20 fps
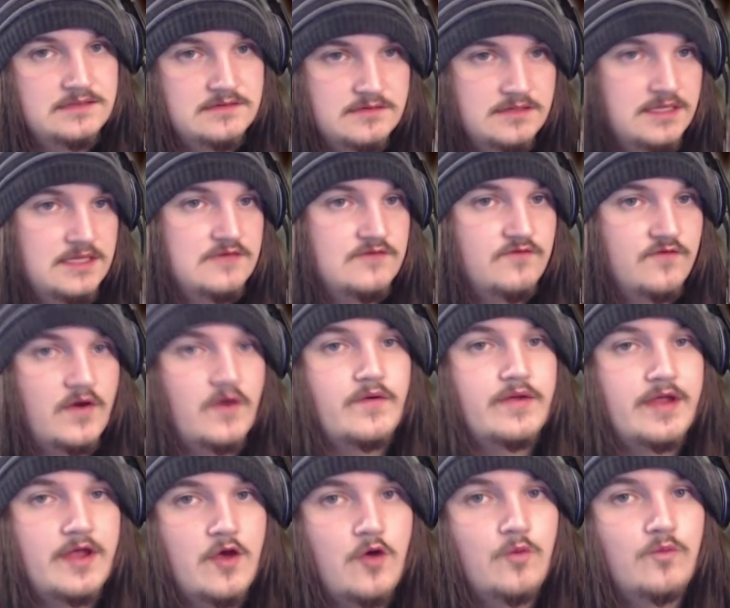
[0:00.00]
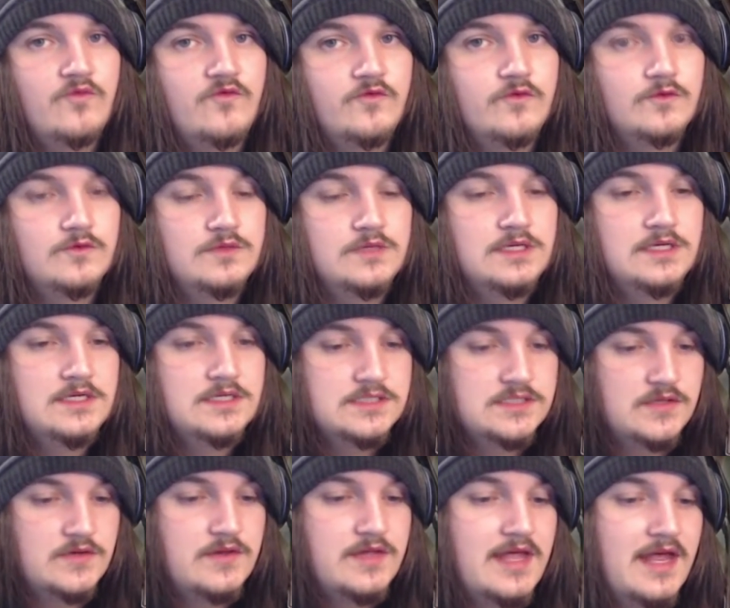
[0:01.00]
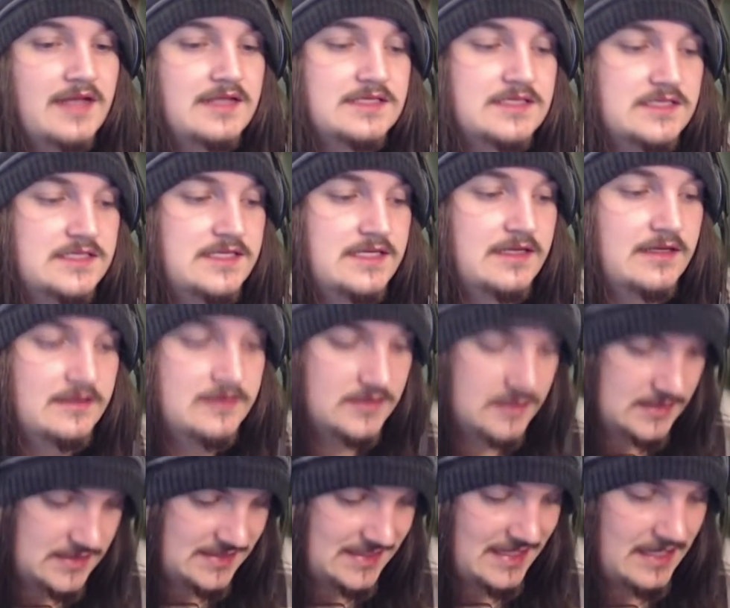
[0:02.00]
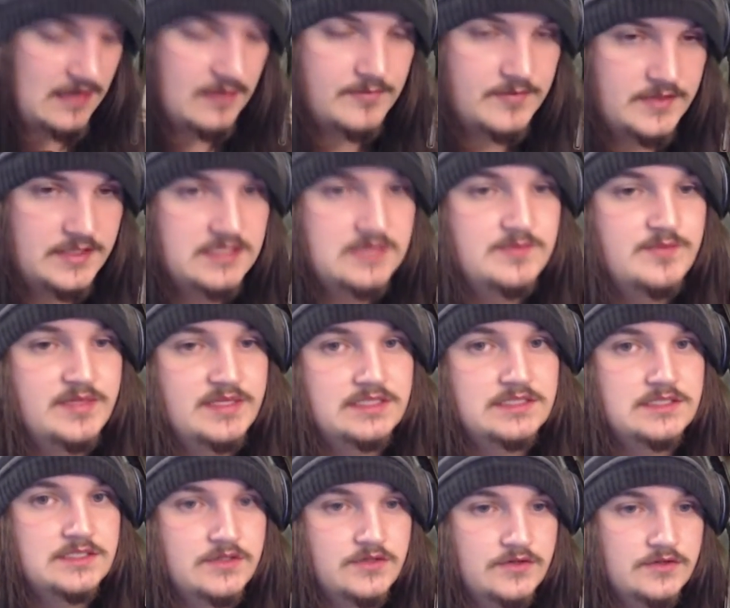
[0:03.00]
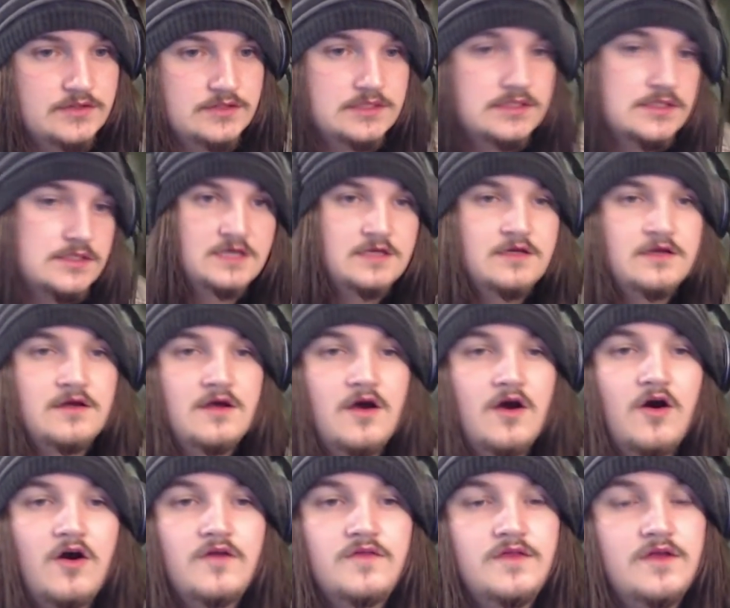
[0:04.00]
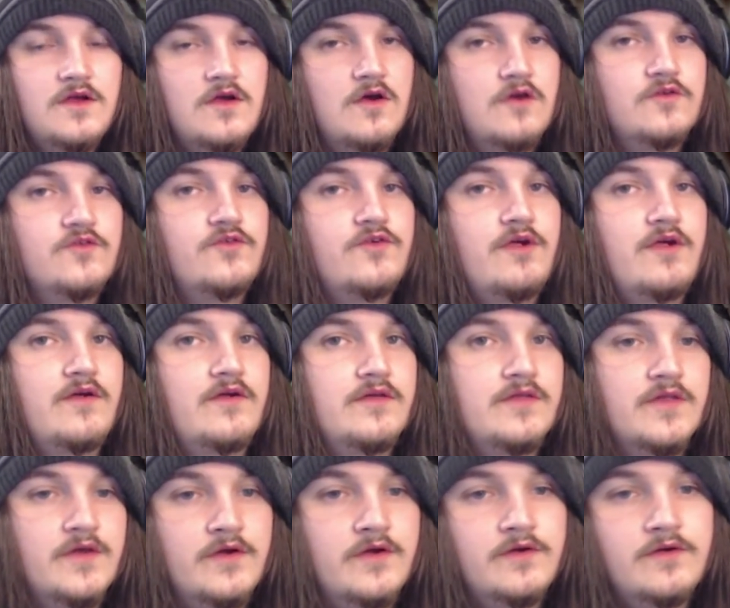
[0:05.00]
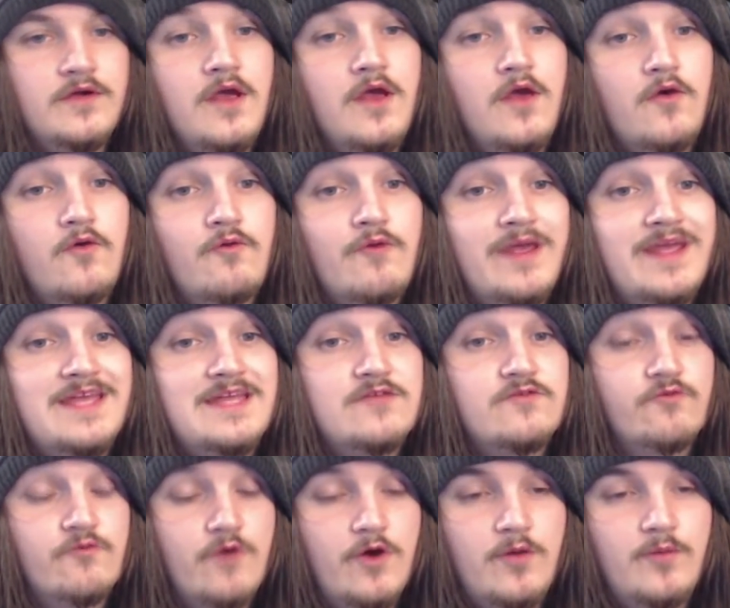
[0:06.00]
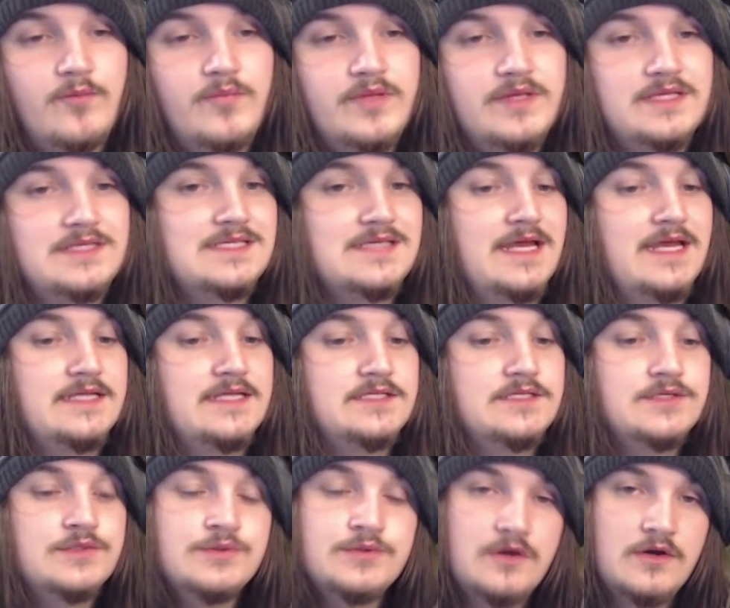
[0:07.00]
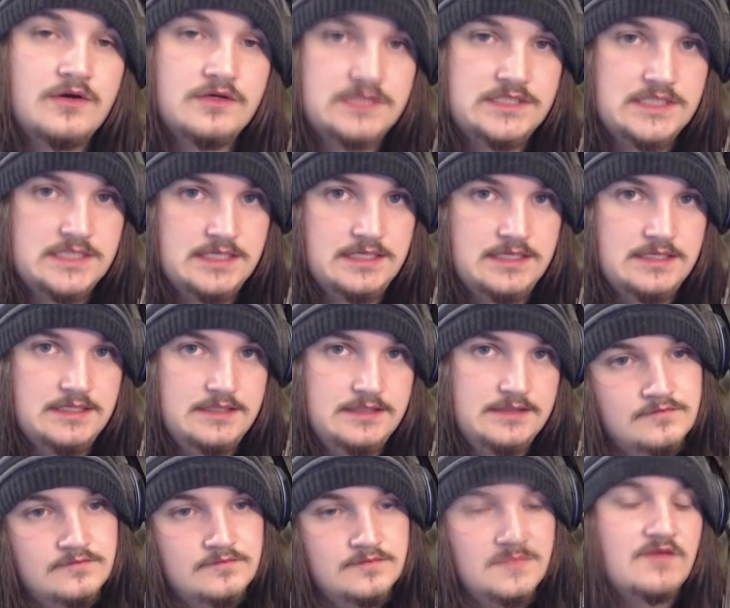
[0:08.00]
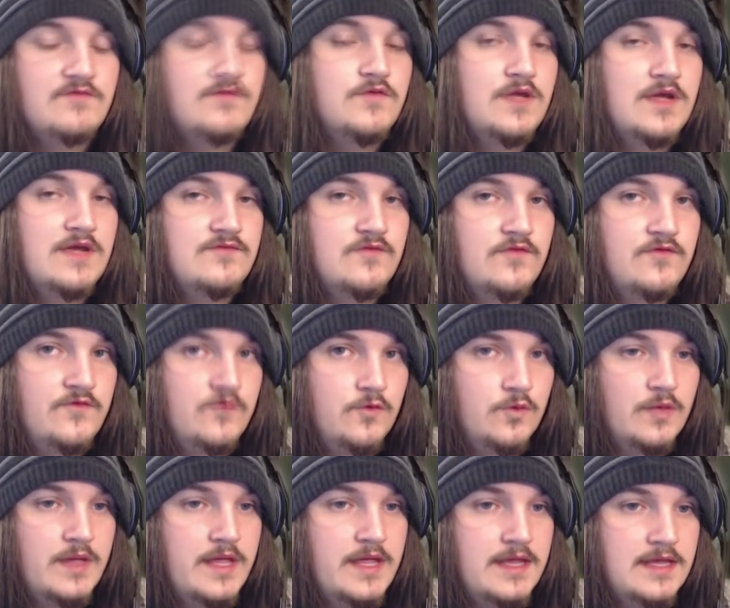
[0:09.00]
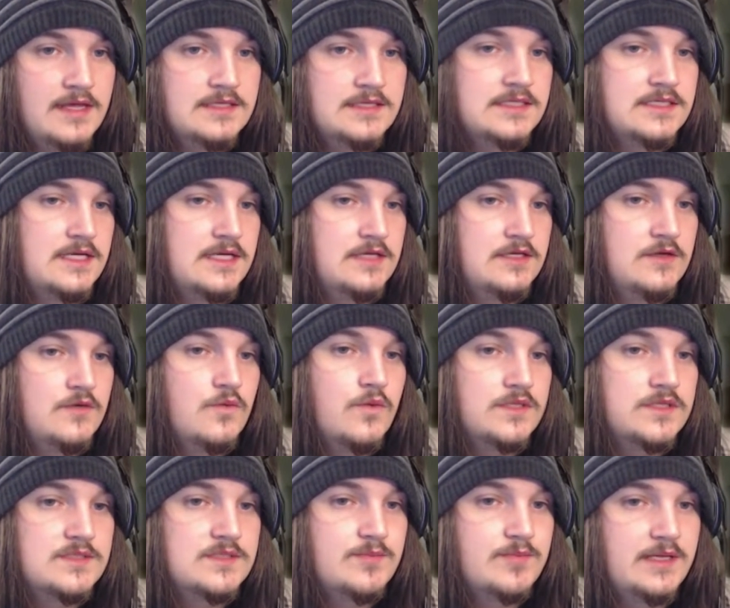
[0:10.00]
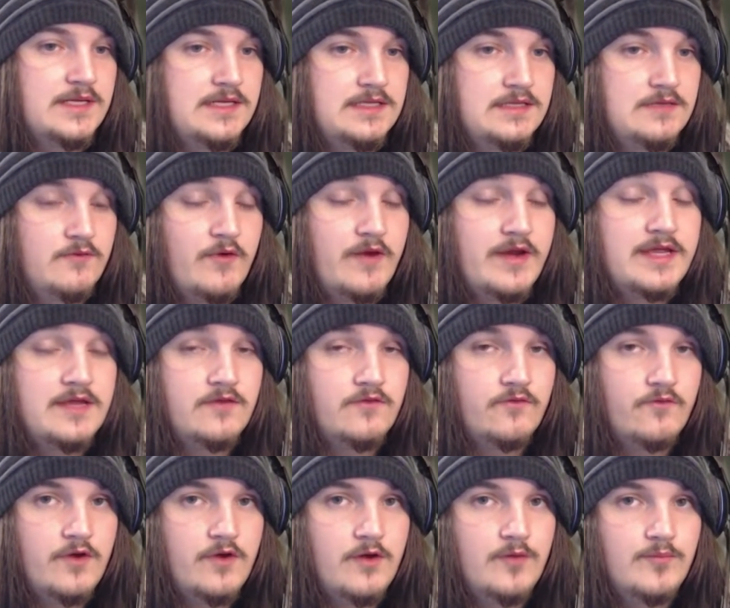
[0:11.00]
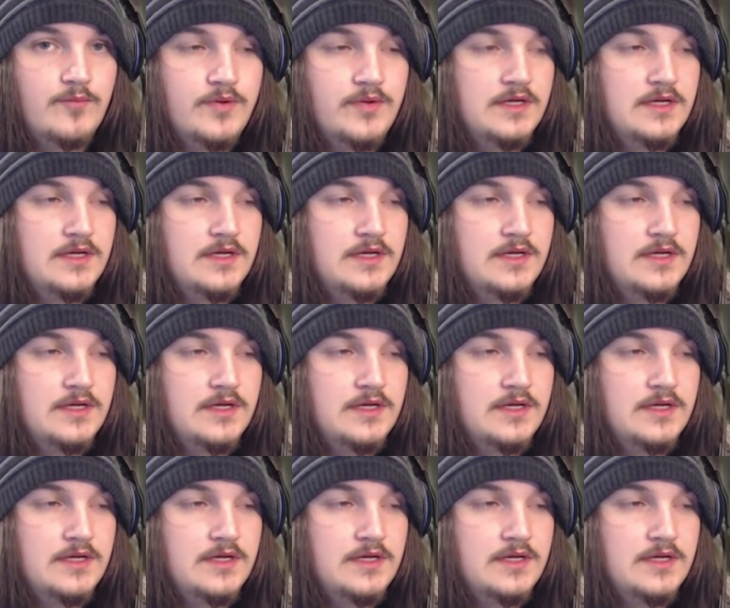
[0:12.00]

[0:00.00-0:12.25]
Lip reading: is very helpful, so you can set up these big turns. On the contrary though, Wrecking Romp is a 2 cost card. If you have a full hand and you want to play Wrecking Romp,